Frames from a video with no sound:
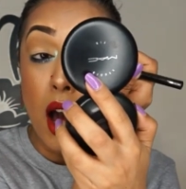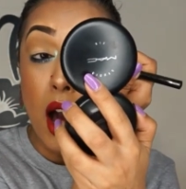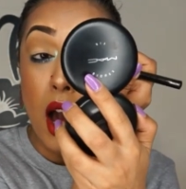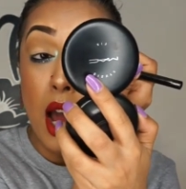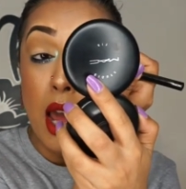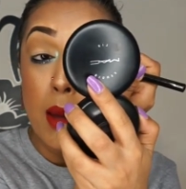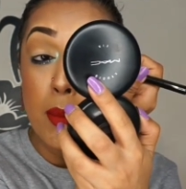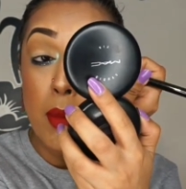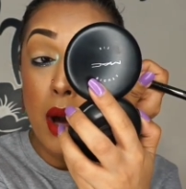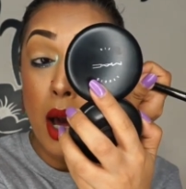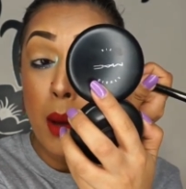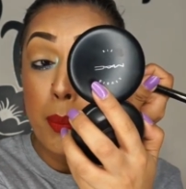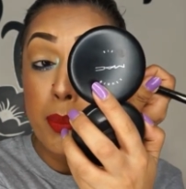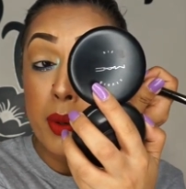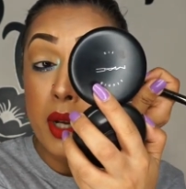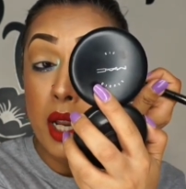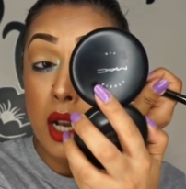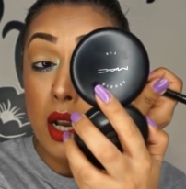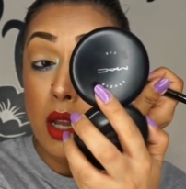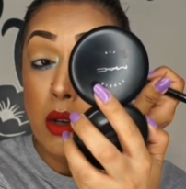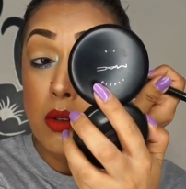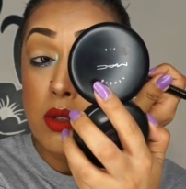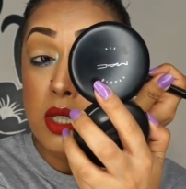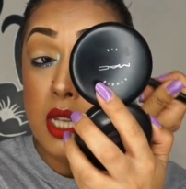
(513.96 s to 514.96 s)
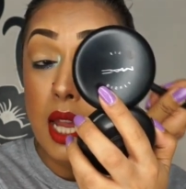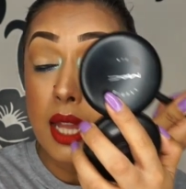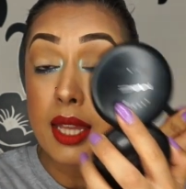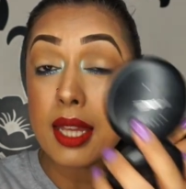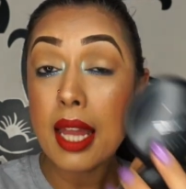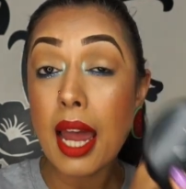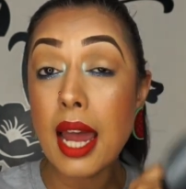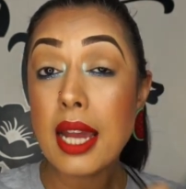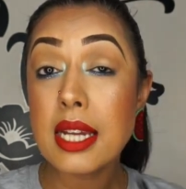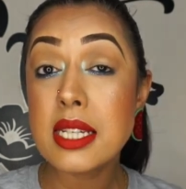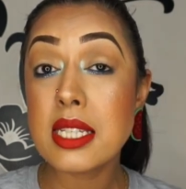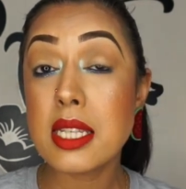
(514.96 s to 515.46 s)
I am up close,
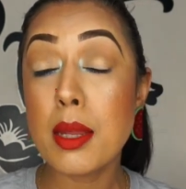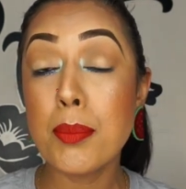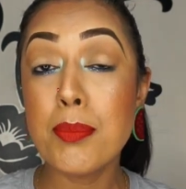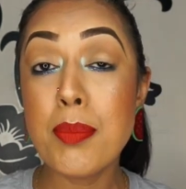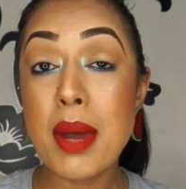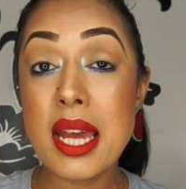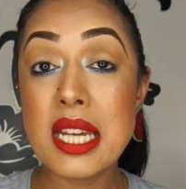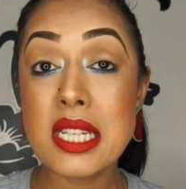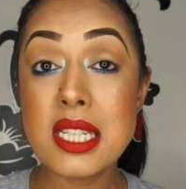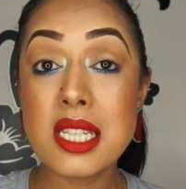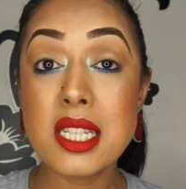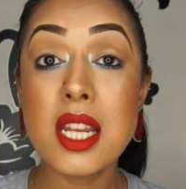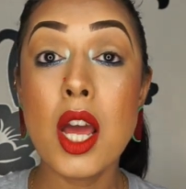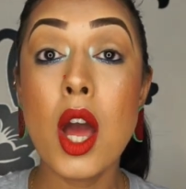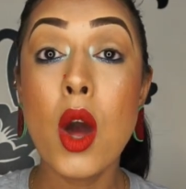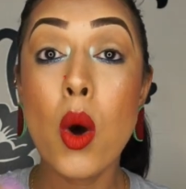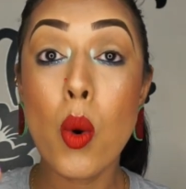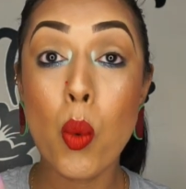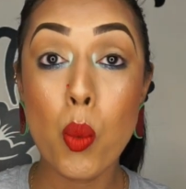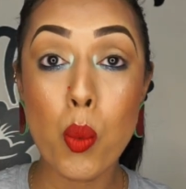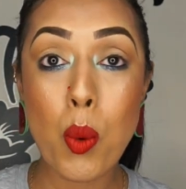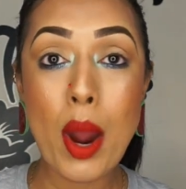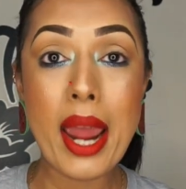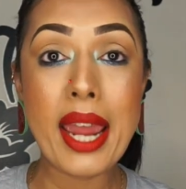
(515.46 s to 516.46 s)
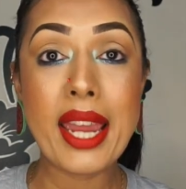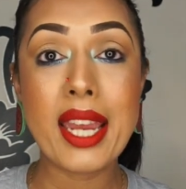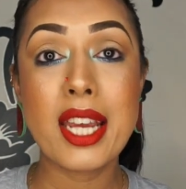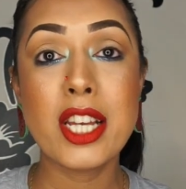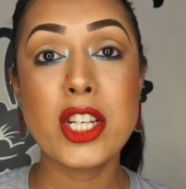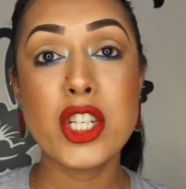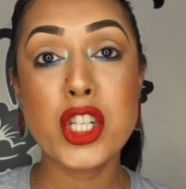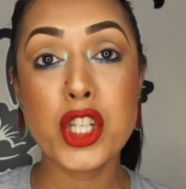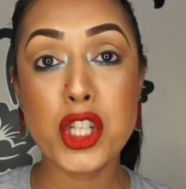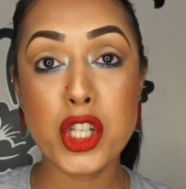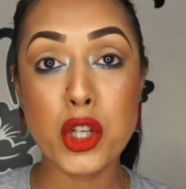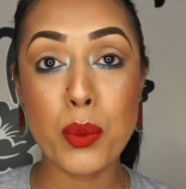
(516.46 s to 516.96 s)
and that is the best way
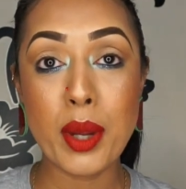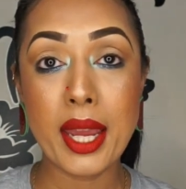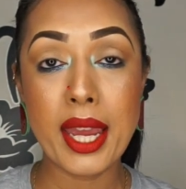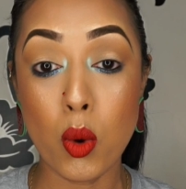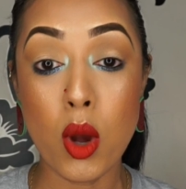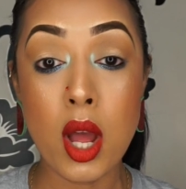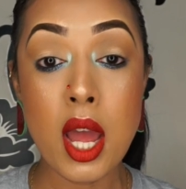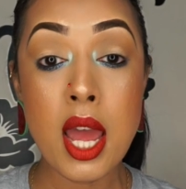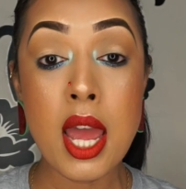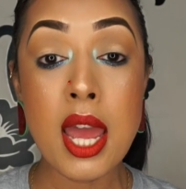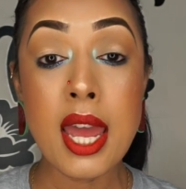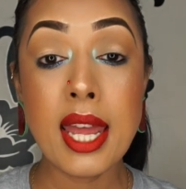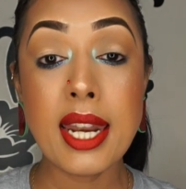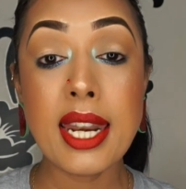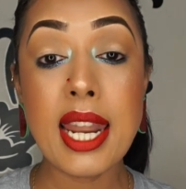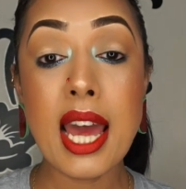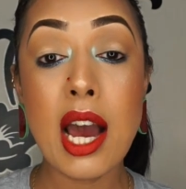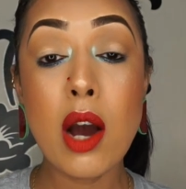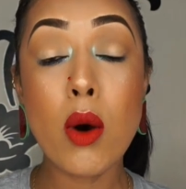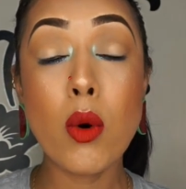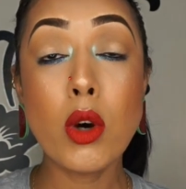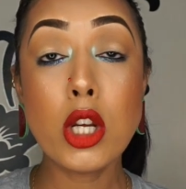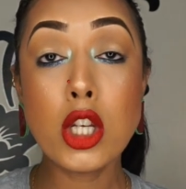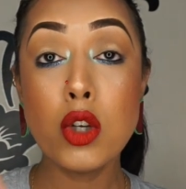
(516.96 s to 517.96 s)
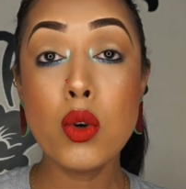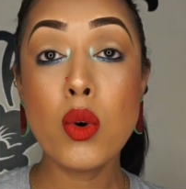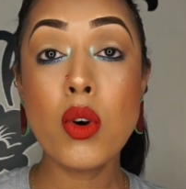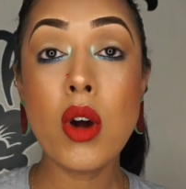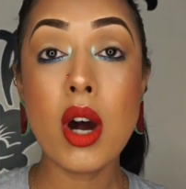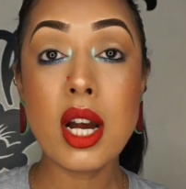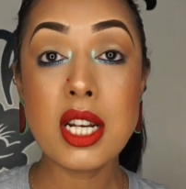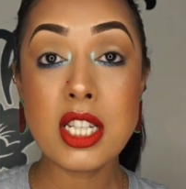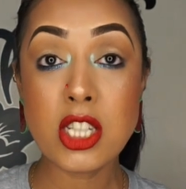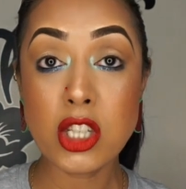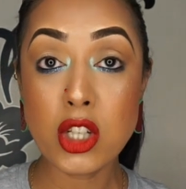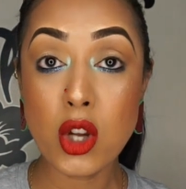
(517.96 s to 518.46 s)
to do it. Now, you
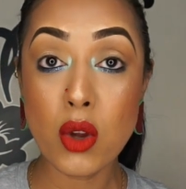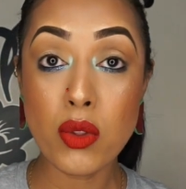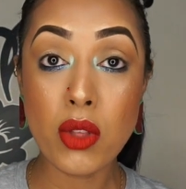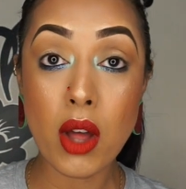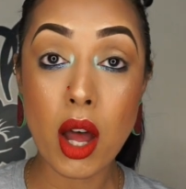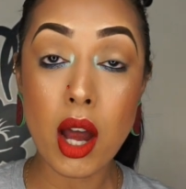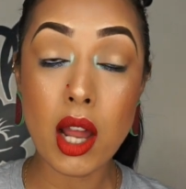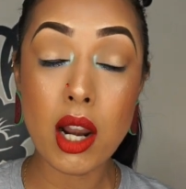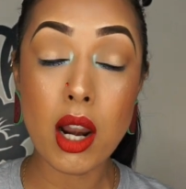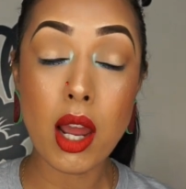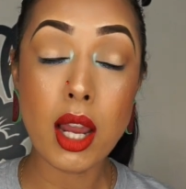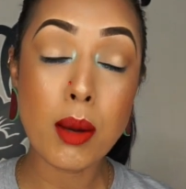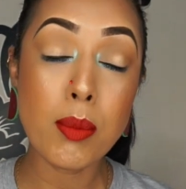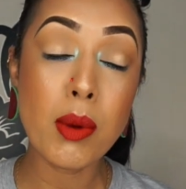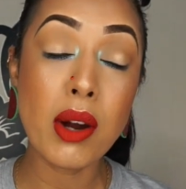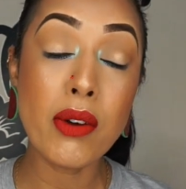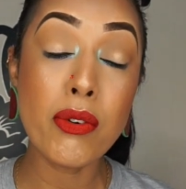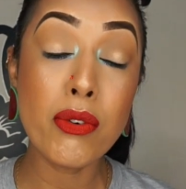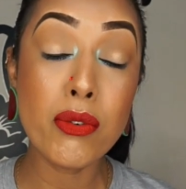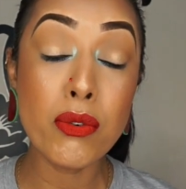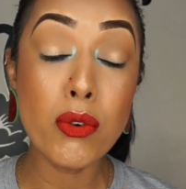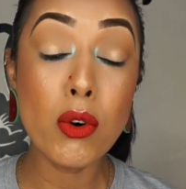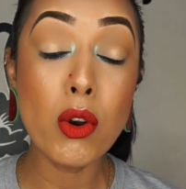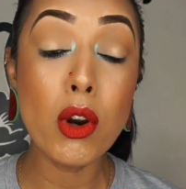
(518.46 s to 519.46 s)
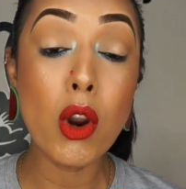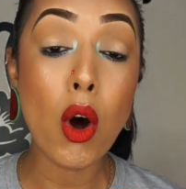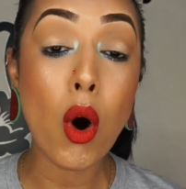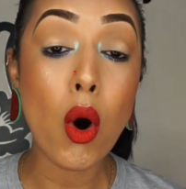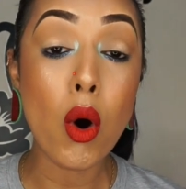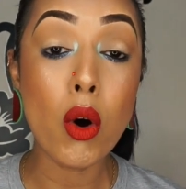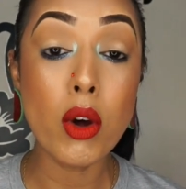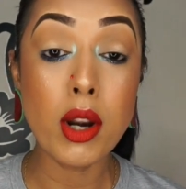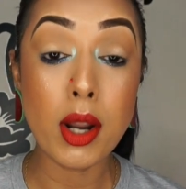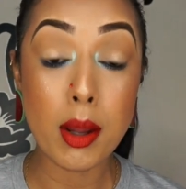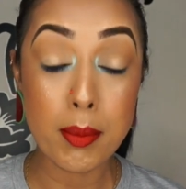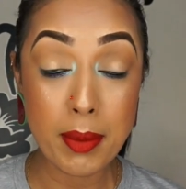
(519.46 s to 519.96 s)
guys know that I like my
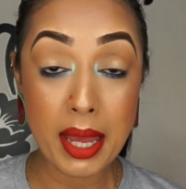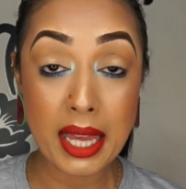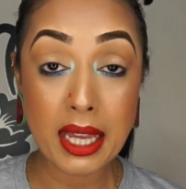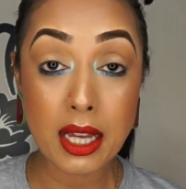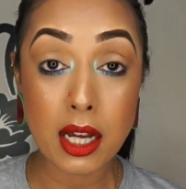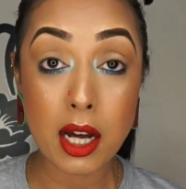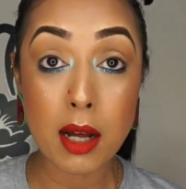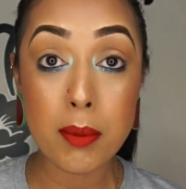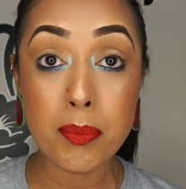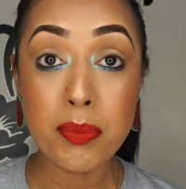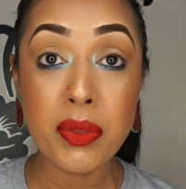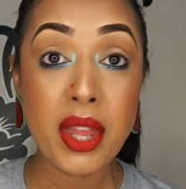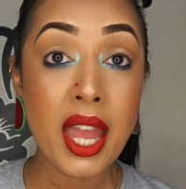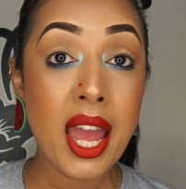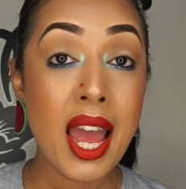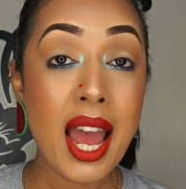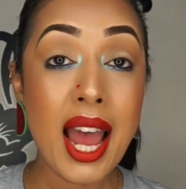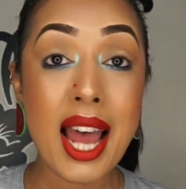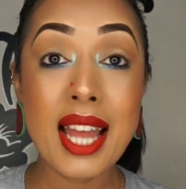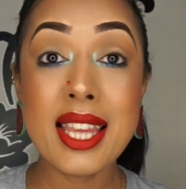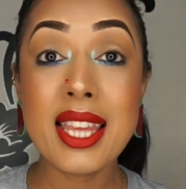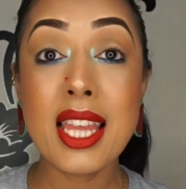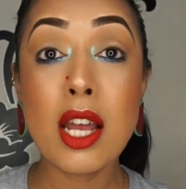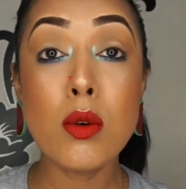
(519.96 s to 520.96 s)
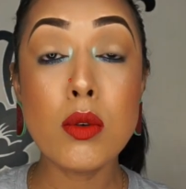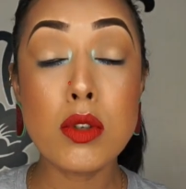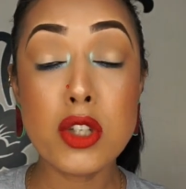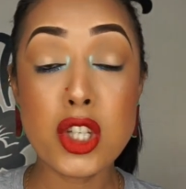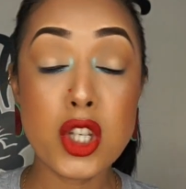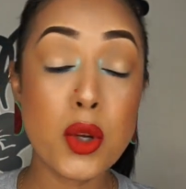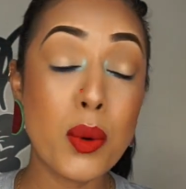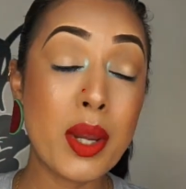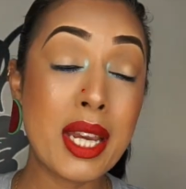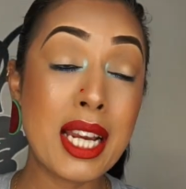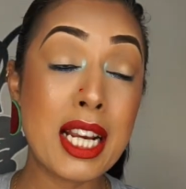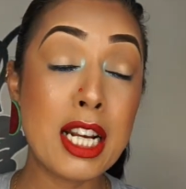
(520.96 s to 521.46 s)
full-on makeup, and that
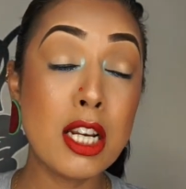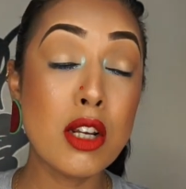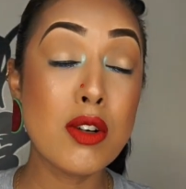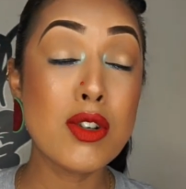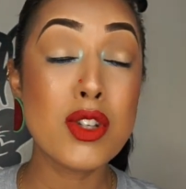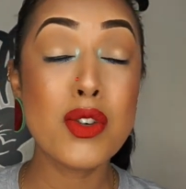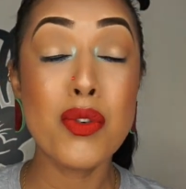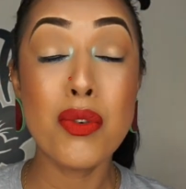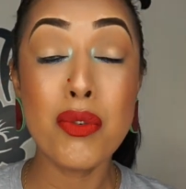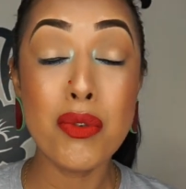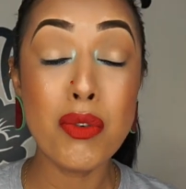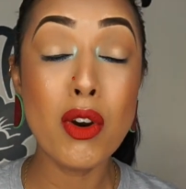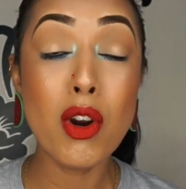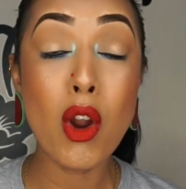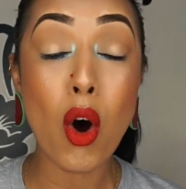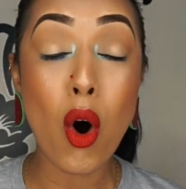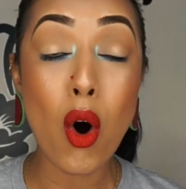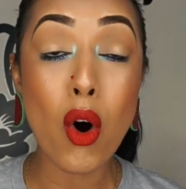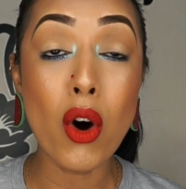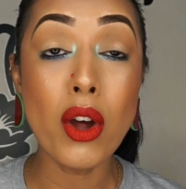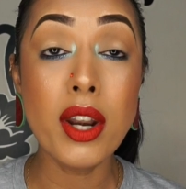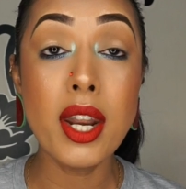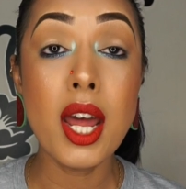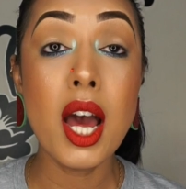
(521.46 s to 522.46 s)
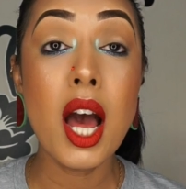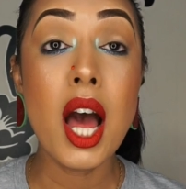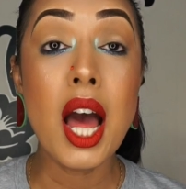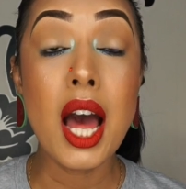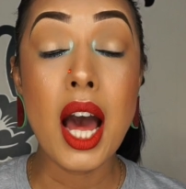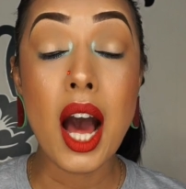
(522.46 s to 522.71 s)
also includes full-on